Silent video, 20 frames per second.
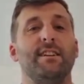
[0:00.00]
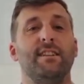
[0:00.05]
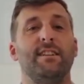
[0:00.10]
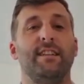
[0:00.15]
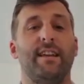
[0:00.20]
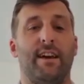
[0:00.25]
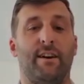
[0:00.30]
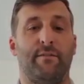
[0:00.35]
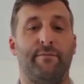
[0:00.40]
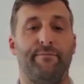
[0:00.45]

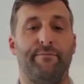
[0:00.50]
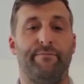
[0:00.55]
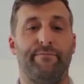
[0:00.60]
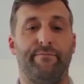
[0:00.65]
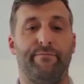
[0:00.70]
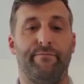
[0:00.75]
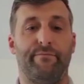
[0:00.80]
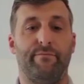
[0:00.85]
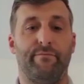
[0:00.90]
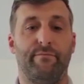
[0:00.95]
Now,
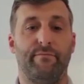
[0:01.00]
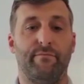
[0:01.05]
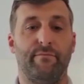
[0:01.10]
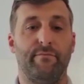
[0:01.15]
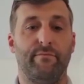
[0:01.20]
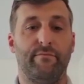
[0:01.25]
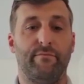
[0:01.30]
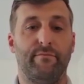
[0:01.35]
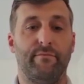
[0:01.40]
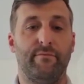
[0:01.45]

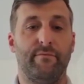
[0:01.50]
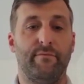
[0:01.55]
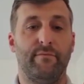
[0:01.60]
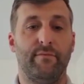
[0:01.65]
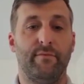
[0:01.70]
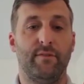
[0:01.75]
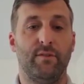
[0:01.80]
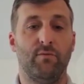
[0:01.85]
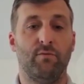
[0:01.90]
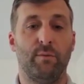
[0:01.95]

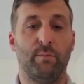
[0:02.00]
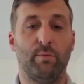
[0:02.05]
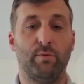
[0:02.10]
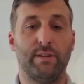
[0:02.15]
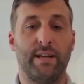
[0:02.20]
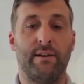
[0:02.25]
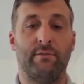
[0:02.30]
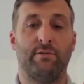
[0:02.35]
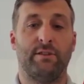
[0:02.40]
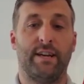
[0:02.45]
the
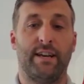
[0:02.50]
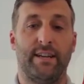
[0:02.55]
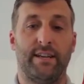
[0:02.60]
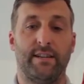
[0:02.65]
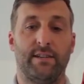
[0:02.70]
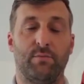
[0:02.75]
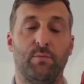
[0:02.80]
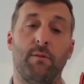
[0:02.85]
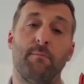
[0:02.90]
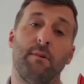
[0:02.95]
Ribblesdale
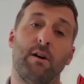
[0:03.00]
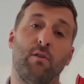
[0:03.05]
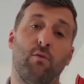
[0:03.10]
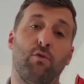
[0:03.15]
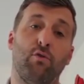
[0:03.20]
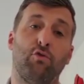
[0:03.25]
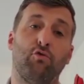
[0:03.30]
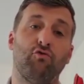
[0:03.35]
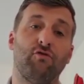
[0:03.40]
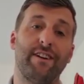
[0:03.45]
Stakes, one
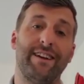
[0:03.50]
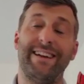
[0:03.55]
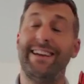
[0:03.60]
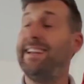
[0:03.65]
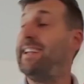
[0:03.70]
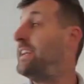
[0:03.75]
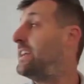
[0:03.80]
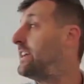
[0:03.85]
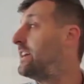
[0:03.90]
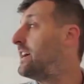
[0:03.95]
mile
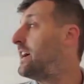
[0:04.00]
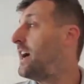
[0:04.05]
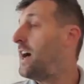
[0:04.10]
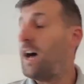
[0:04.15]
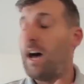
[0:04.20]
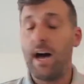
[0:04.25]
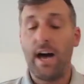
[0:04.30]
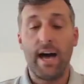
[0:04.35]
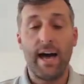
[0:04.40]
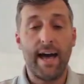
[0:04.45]
three.
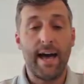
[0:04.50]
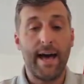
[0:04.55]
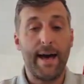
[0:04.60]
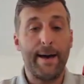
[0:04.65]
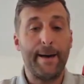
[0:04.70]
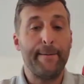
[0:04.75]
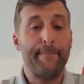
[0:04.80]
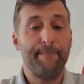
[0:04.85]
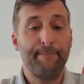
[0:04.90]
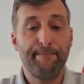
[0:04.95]
Uh,